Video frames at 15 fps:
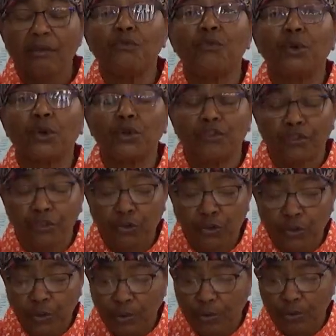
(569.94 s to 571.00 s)
Verse
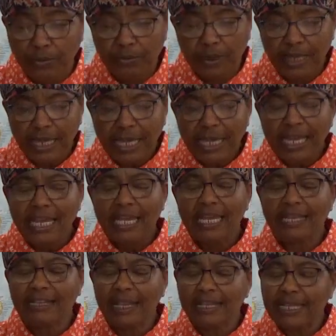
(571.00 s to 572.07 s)
2.
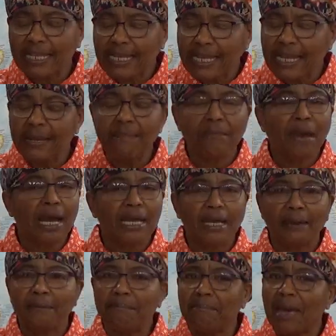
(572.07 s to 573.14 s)
It says, keep my
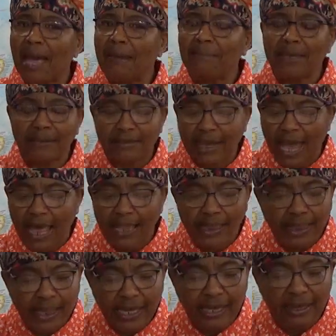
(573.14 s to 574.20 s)
commandments
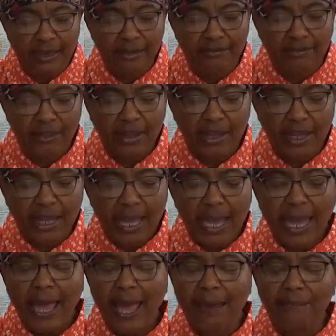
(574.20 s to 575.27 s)
and live,
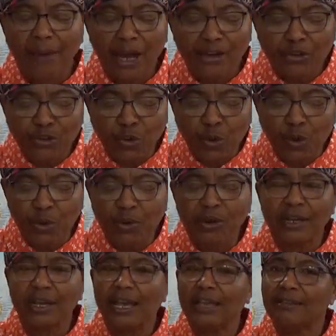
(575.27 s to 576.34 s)
and my
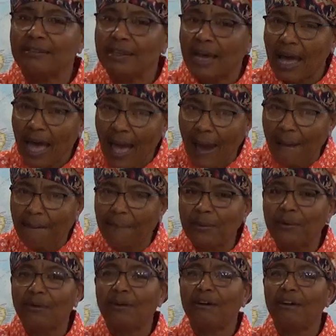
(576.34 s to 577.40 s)
Torah as an
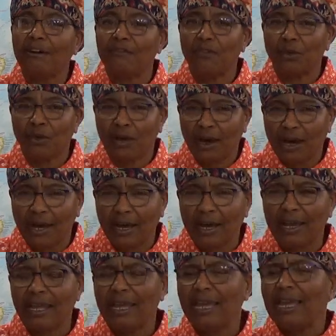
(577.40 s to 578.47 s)
apple of your
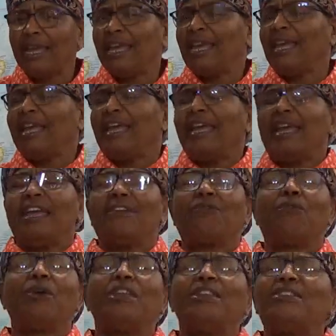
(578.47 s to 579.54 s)
eye.
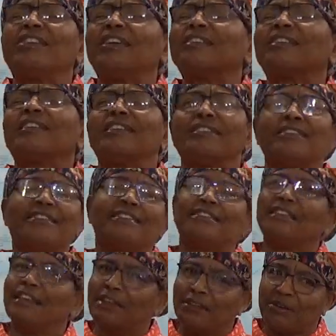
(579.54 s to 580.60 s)
If we just
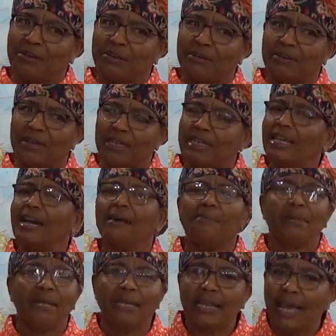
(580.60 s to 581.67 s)
consider Yah
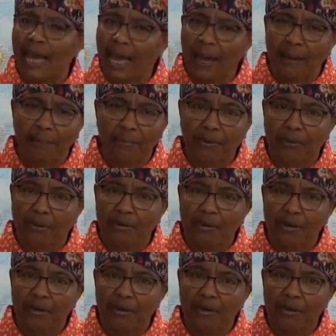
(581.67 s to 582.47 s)
being the apple